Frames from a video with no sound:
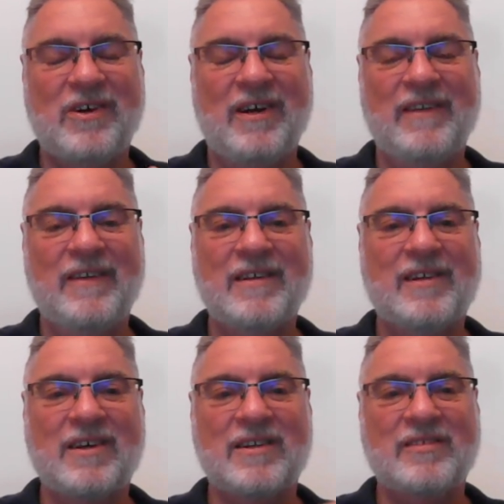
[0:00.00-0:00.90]
and then they
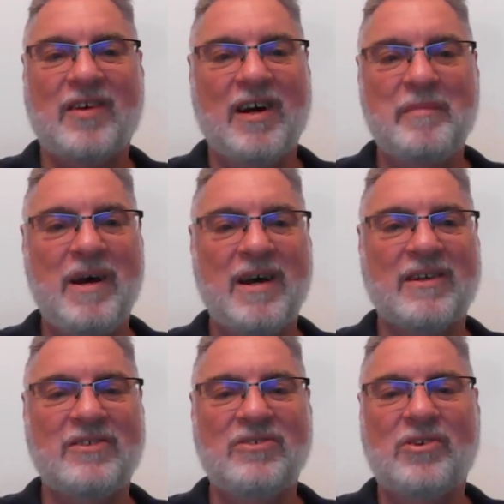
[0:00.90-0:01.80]
kind of die back
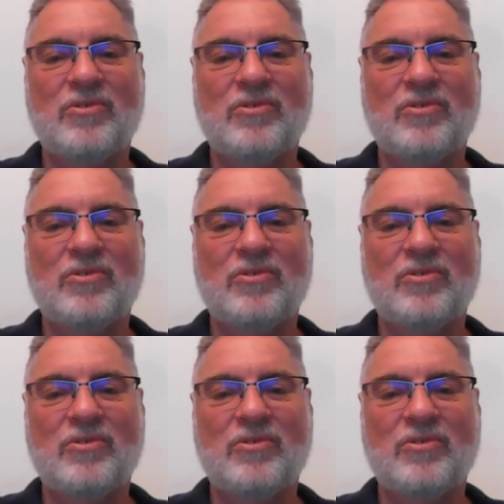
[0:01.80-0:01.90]
and you